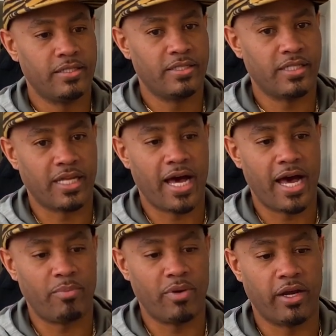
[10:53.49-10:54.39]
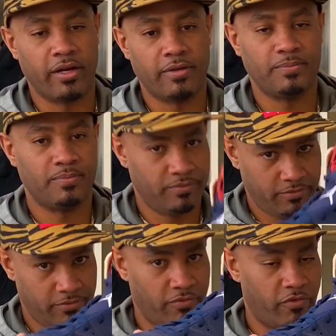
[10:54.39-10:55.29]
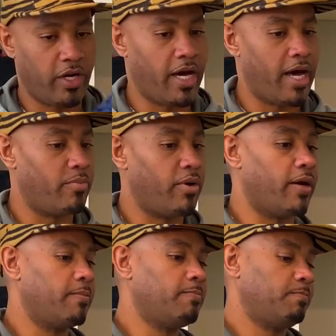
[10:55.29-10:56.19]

Just a hot pair. Very hot pair.